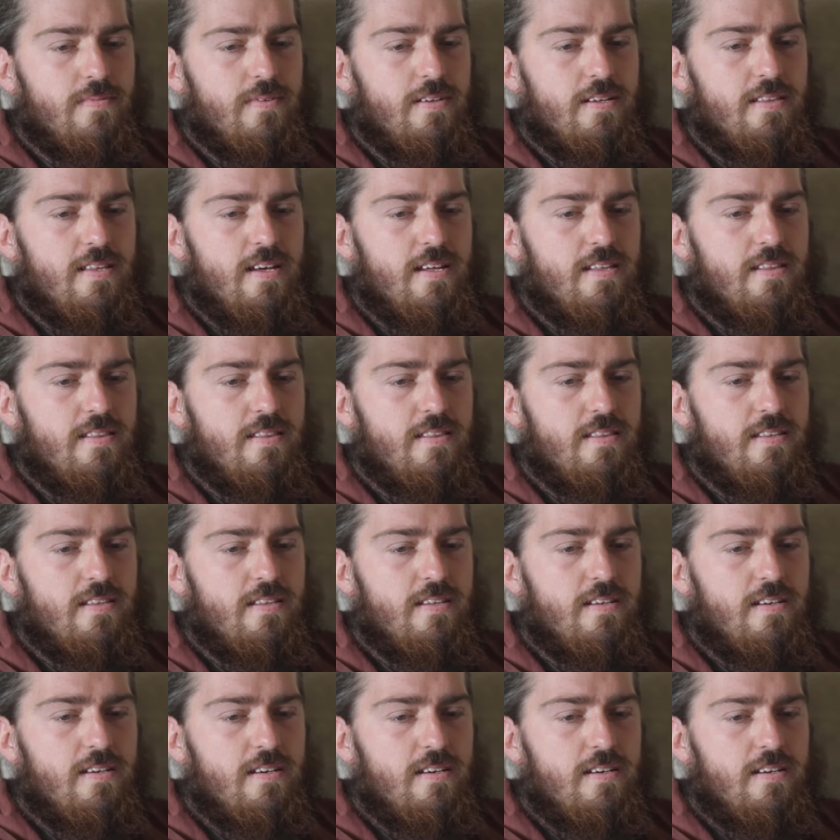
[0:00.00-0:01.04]
then
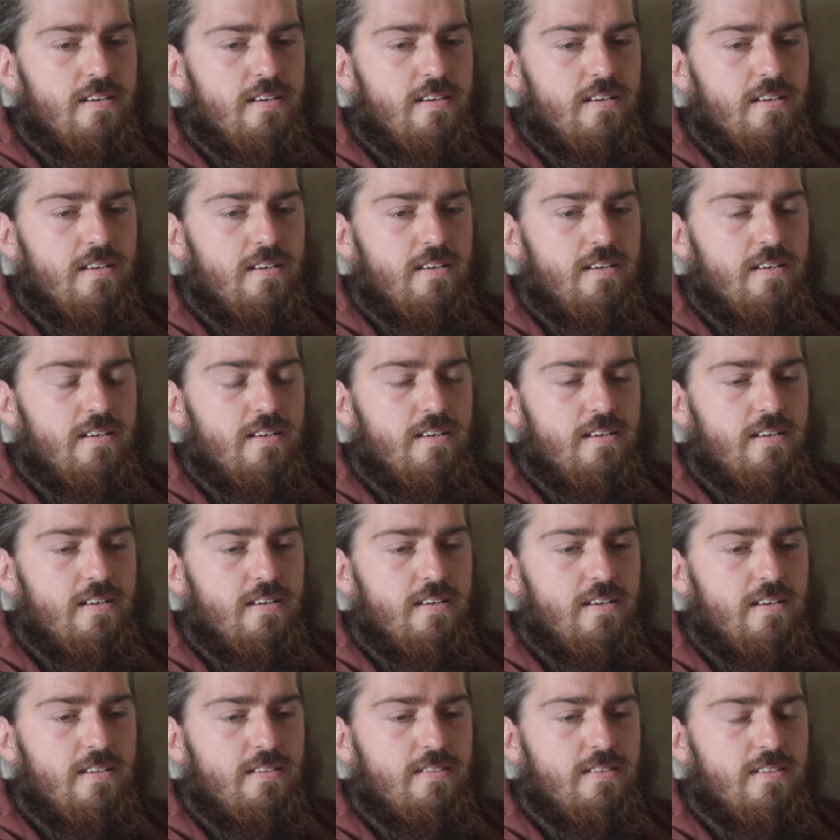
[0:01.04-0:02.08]

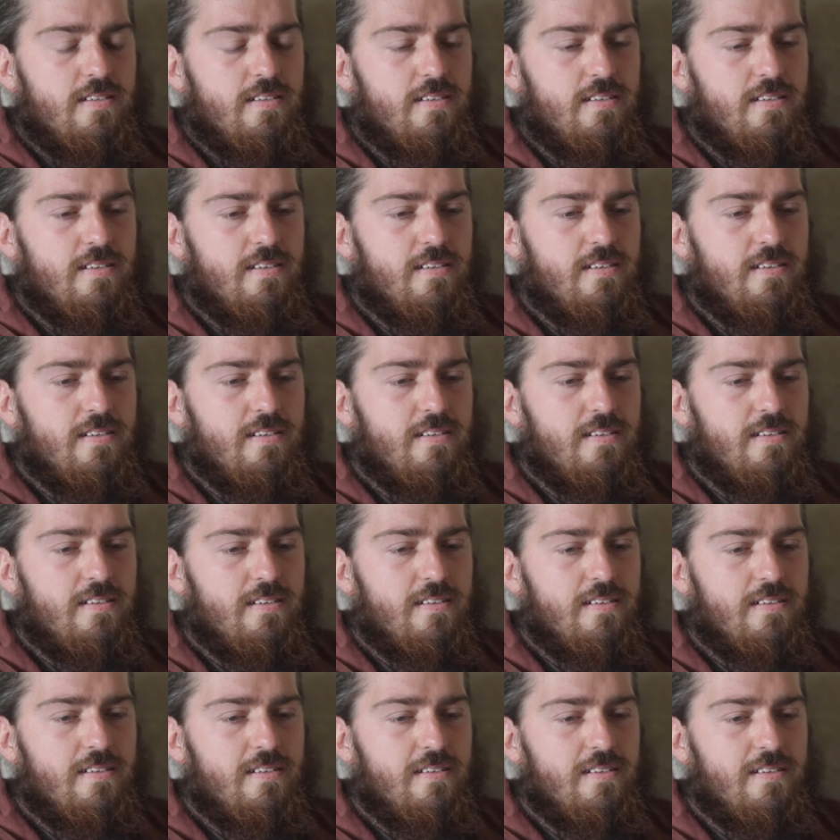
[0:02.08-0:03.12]
he'd said
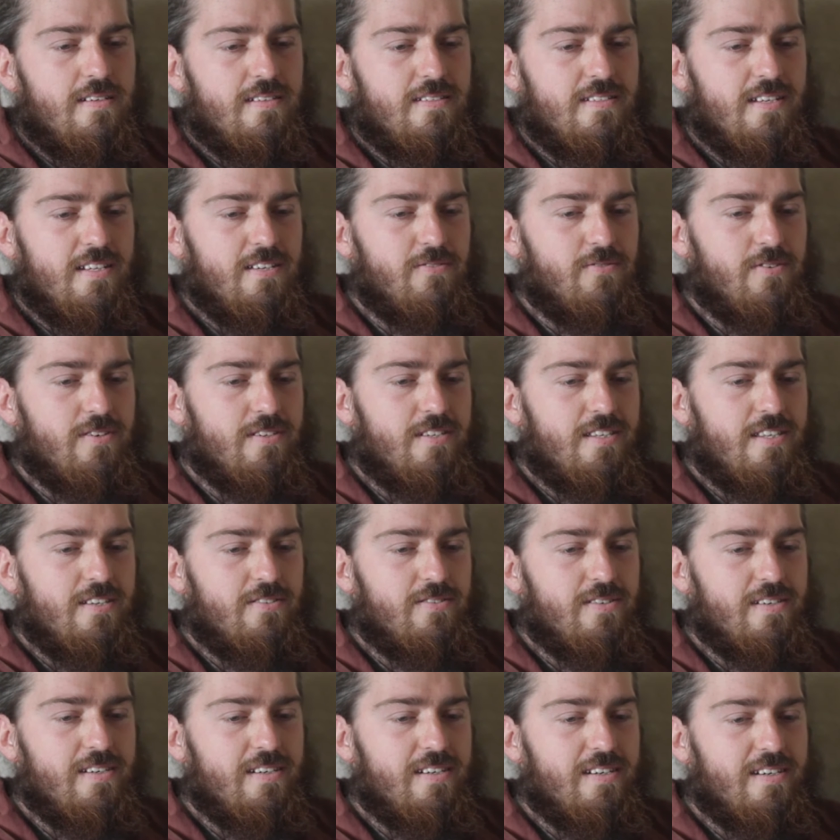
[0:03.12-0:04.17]
he wanted to
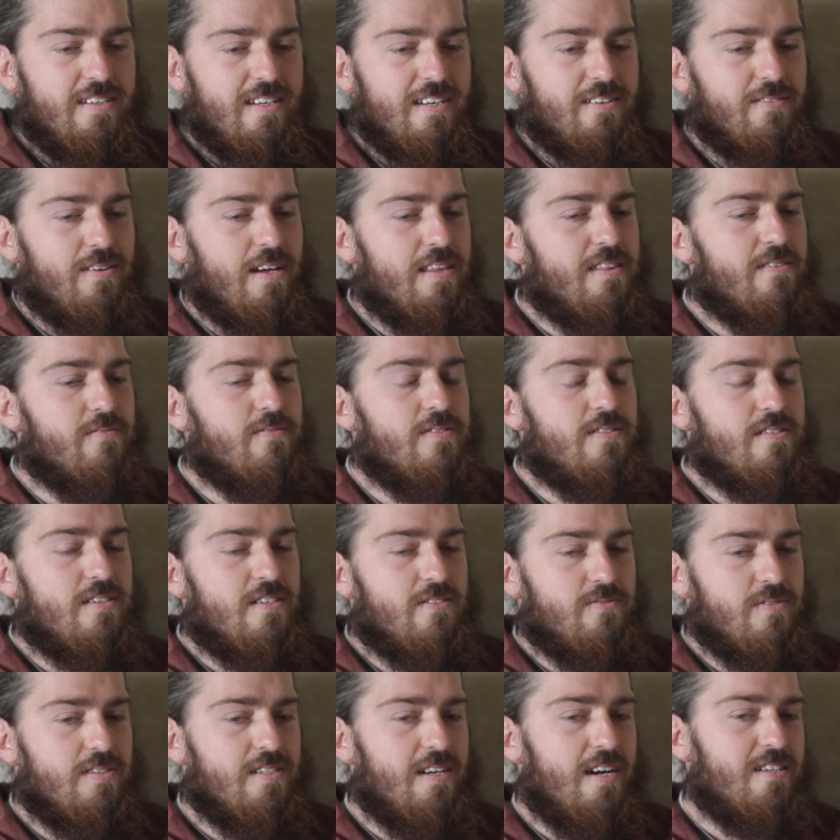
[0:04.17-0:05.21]
do a gig. And I think
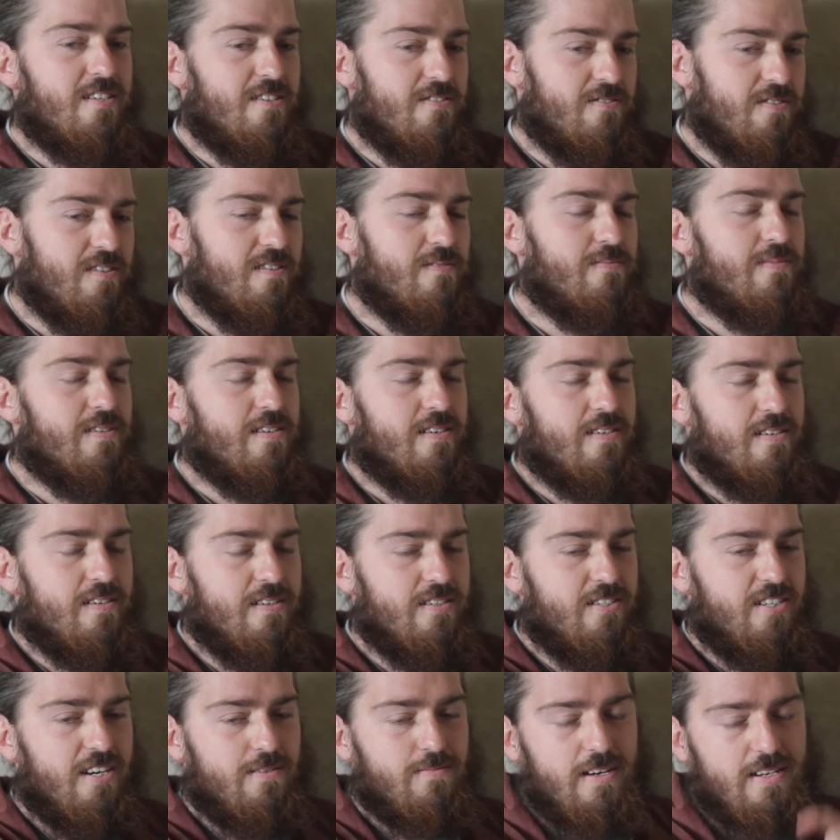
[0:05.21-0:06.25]
because we started doing them
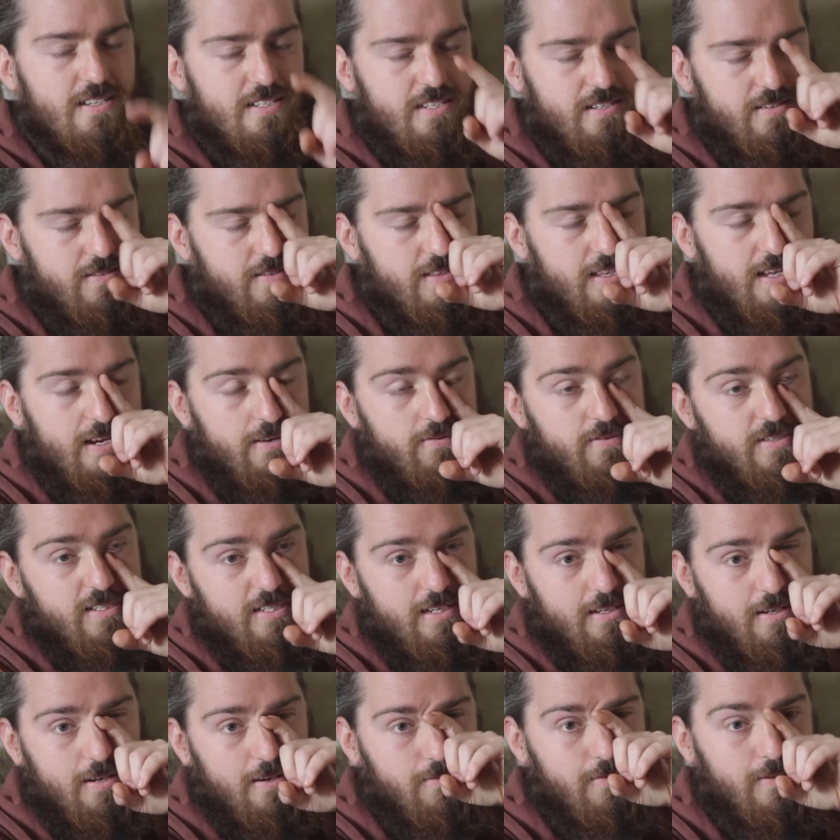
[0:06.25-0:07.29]
at jam nights here and there, we
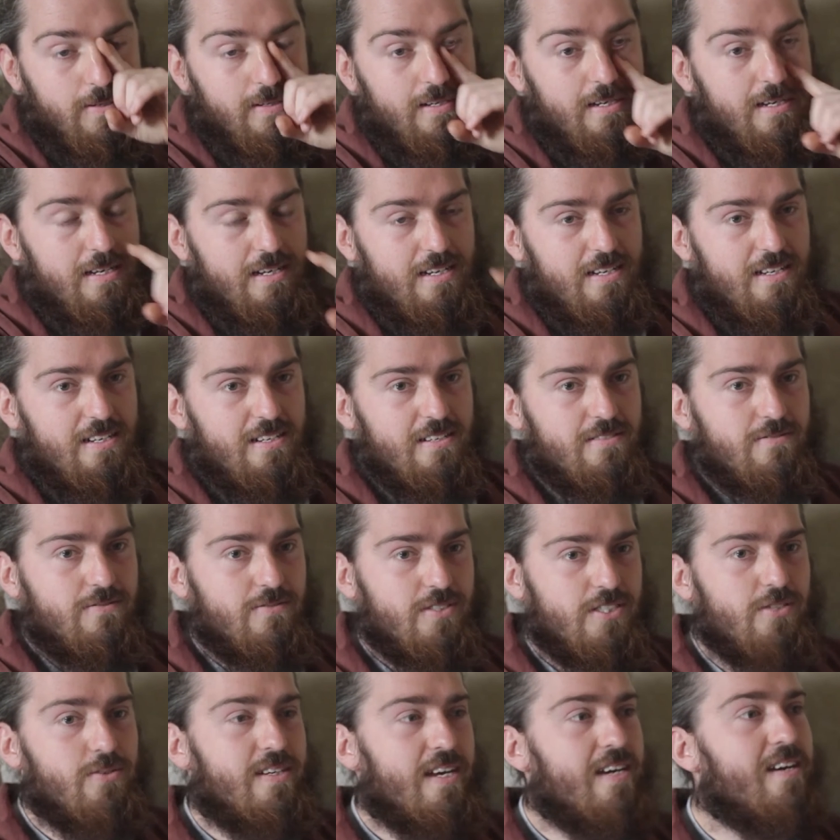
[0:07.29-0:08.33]
said, oh,
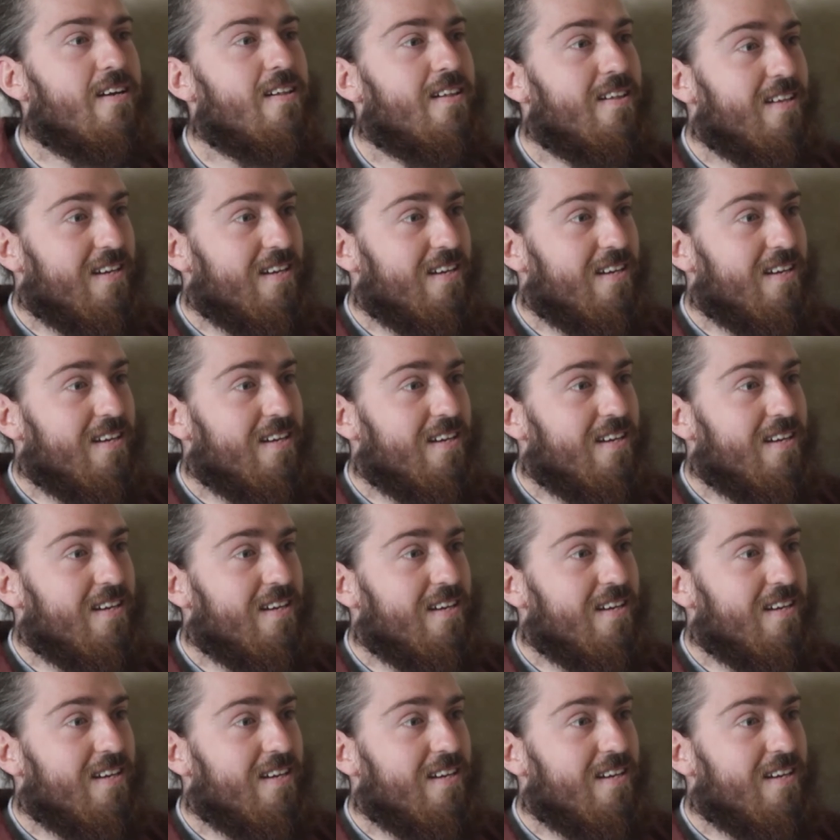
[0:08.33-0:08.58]
we'll do a gig at